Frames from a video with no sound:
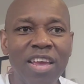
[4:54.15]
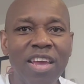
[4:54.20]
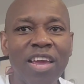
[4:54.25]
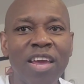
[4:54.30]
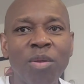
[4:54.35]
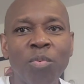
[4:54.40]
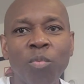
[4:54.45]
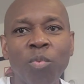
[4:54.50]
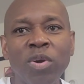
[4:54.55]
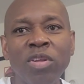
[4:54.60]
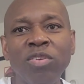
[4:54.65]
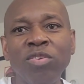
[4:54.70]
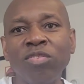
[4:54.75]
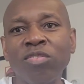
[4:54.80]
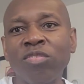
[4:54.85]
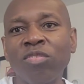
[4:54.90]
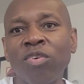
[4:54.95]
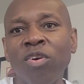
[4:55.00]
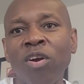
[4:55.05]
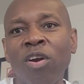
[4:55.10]
and when you
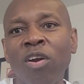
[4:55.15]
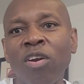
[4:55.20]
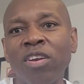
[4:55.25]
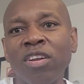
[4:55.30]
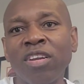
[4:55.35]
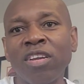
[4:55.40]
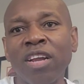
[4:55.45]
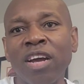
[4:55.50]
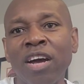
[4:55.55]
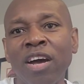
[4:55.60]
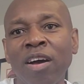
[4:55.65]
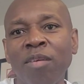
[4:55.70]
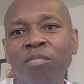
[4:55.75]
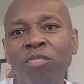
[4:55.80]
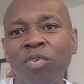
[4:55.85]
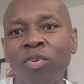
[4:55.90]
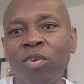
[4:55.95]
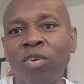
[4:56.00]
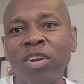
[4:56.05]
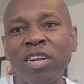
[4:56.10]
start
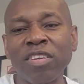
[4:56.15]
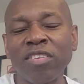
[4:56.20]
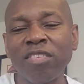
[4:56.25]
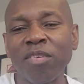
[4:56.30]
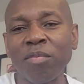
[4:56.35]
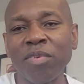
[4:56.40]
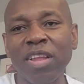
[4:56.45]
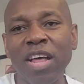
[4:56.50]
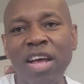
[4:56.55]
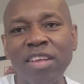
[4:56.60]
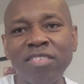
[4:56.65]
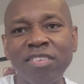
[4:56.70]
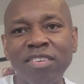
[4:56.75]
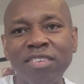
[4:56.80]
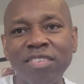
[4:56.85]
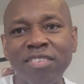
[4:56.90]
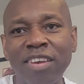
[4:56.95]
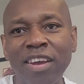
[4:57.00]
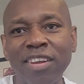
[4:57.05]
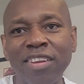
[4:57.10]
um, learning some classical
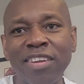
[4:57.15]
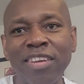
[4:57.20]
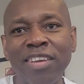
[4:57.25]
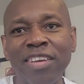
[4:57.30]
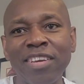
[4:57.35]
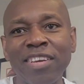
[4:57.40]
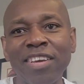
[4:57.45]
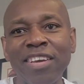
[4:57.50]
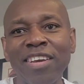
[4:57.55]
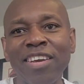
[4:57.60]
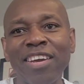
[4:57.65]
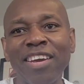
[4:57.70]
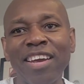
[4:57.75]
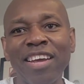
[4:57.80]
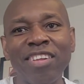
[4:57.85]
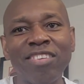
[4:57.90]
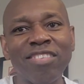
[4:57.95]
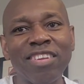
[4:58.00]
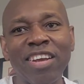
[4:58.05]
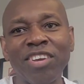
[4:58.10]
technique,
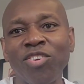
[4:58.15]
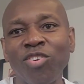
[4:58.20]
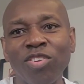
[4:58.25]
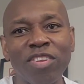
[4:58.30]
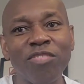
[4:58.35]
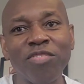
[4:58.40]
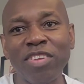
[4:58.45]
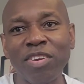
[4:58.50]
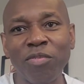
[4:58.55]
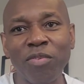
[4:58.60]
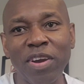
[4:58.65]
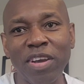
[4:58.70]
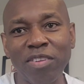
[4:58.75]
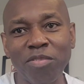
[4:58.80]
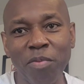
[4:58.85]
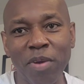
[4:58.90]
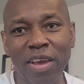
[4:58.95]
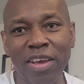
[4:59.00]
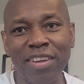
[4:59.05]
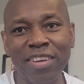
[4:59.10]
it's like you're lifting
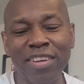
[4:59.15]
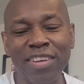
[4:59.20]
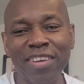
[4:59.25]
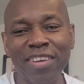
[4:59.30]
weights, man.